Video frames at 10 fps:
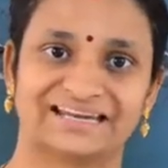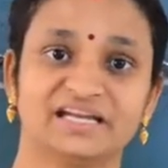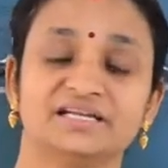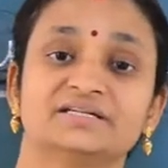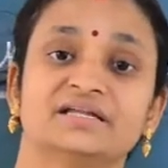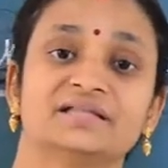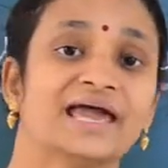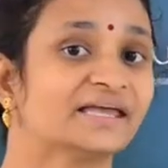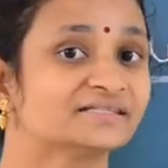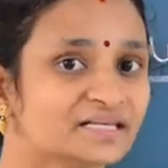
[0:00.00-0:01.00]
retain
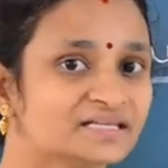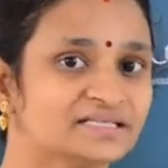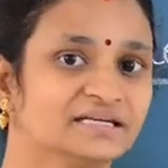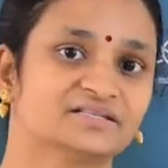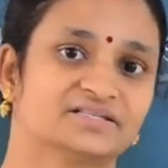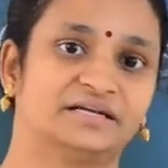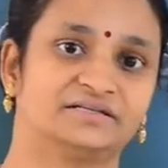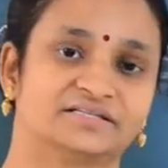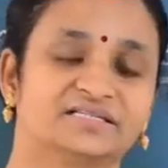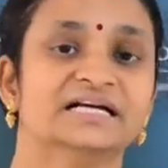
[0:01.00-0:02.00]
the existing
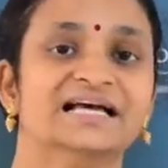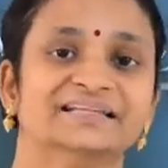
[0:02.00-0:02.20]
status.